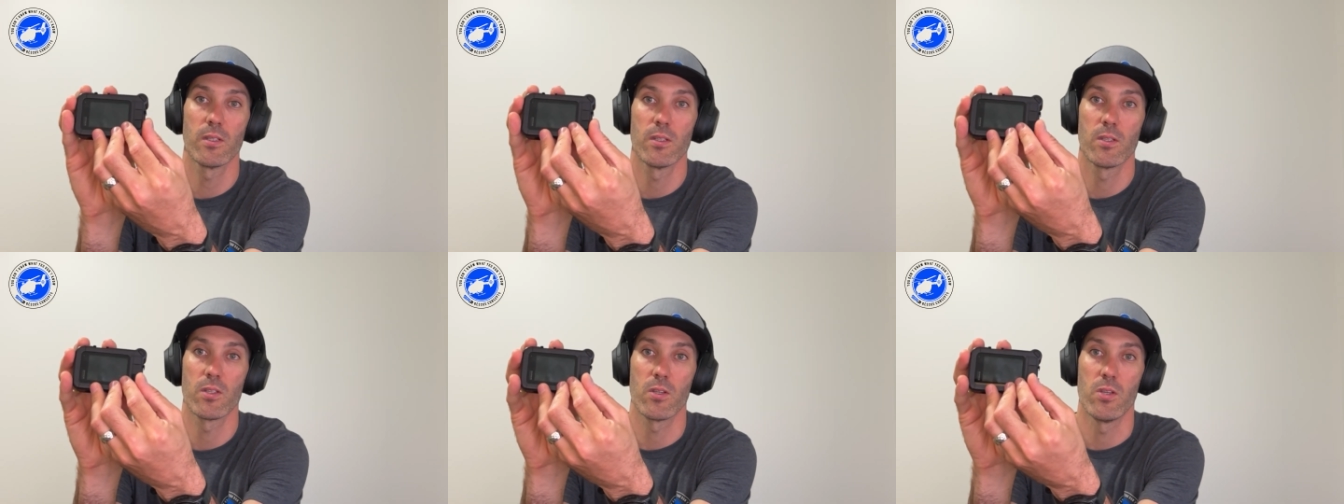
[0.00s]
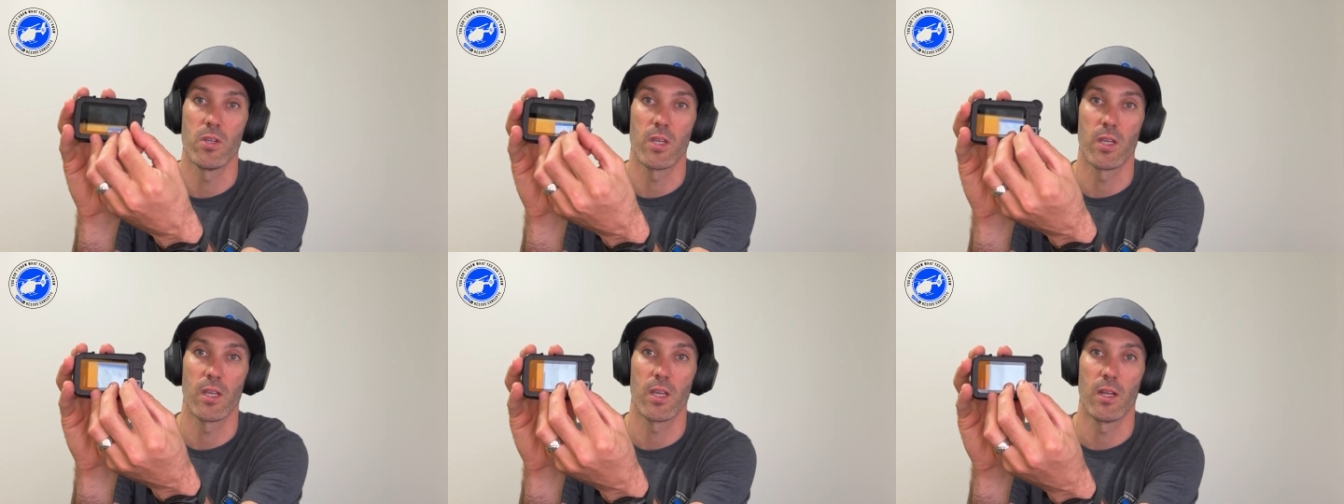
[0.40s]
So you
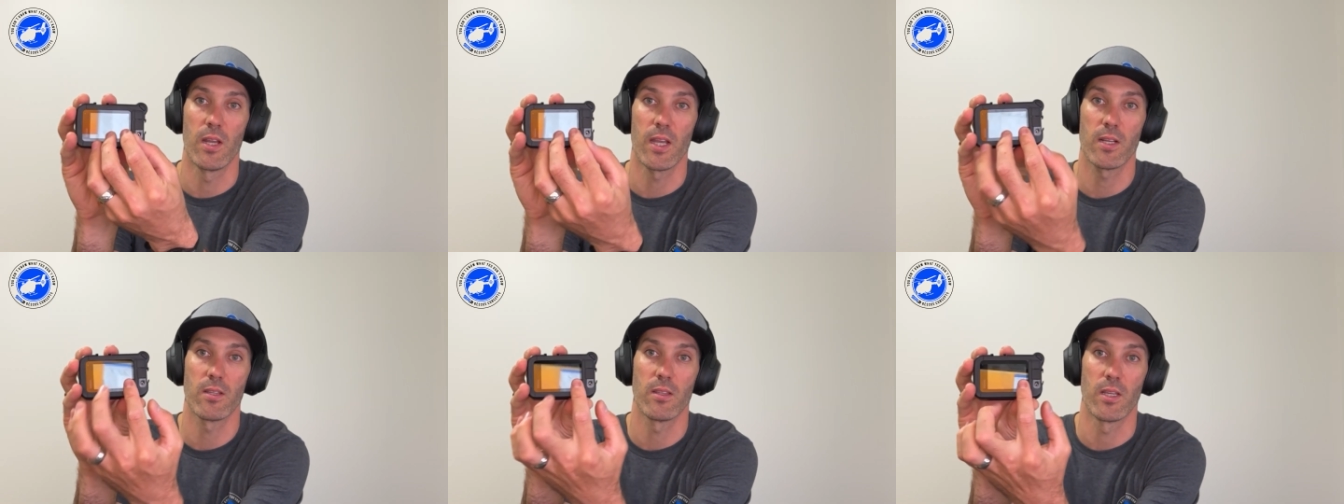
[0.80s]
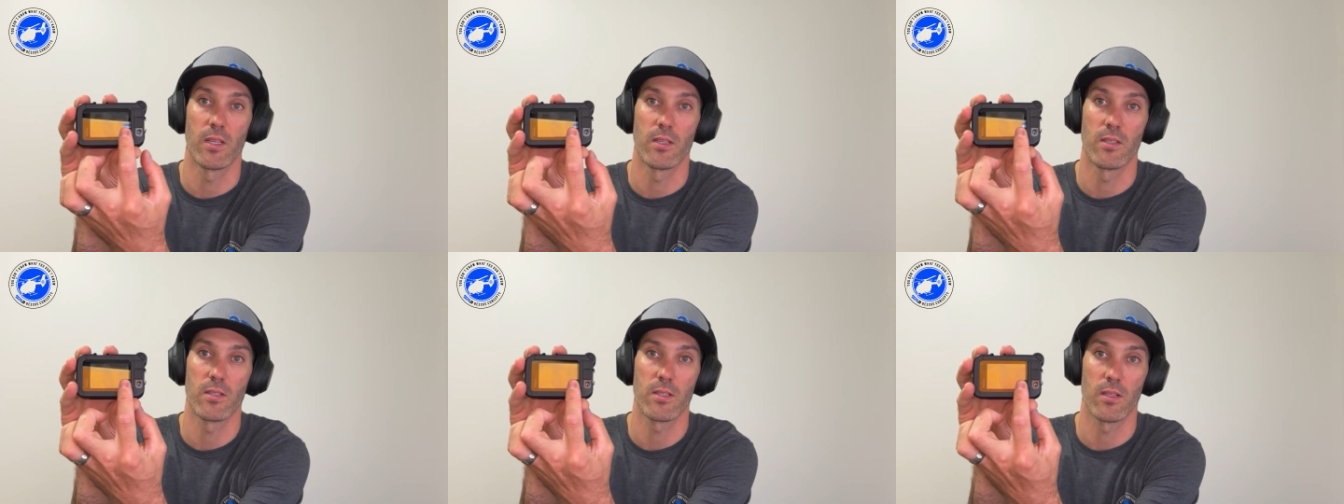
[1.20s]
can connect
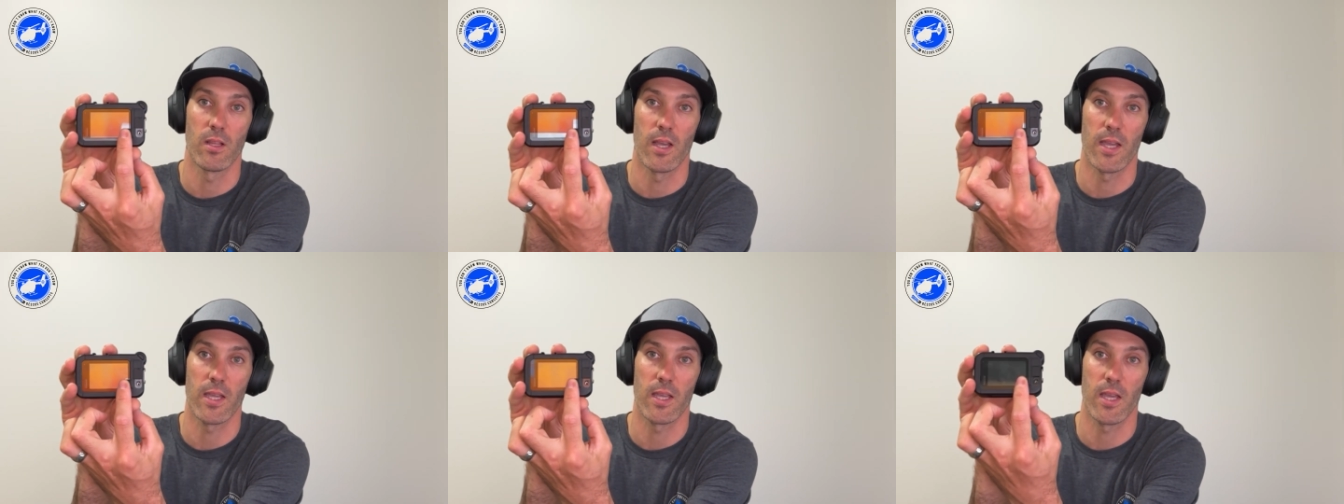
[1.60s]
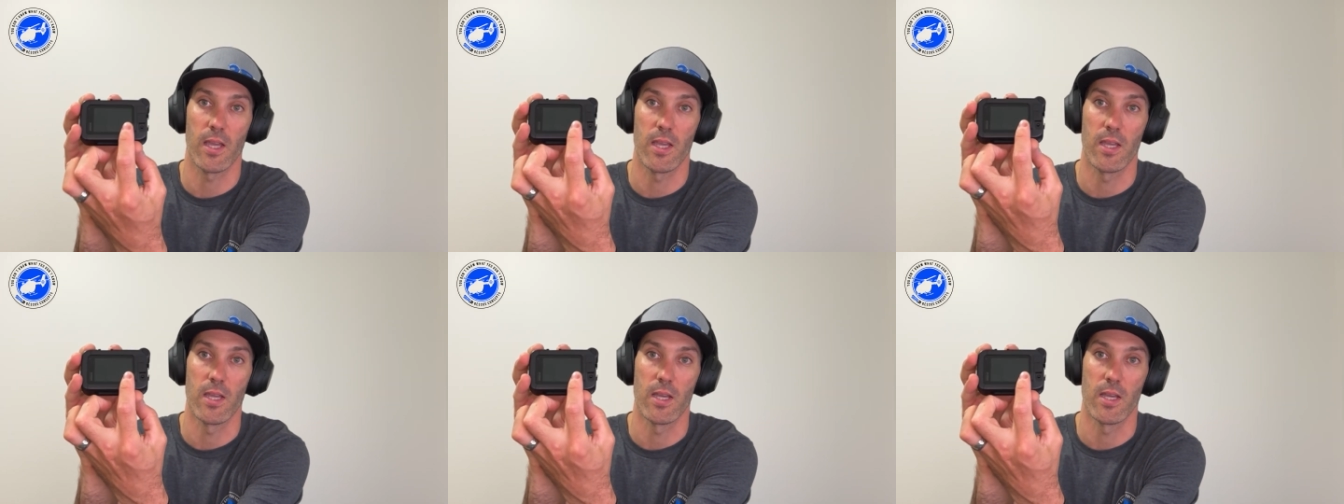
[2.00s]
things like a